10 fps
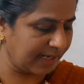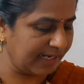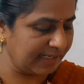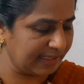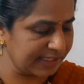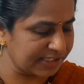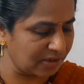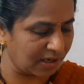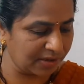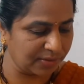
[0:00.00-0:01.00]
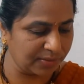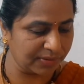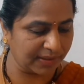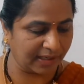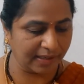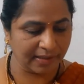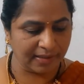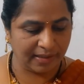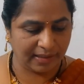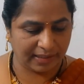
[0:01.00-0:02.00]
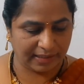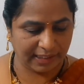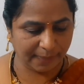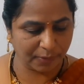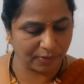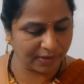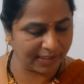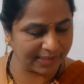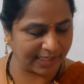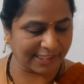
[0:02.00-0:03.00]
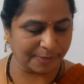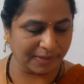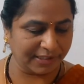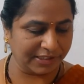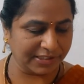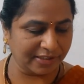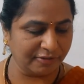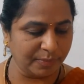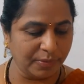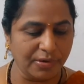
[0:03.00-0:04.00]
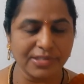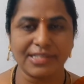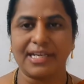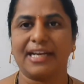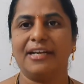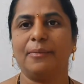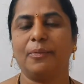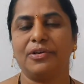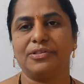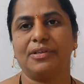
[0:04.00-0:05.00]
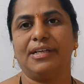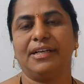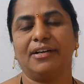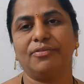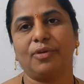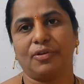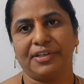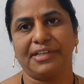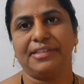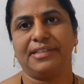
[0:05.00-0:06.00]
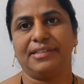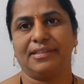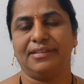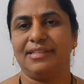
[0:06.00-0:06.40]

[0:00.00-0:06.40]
Write a short note on de Broglie's explanation of Bohr's second postulate of quantization.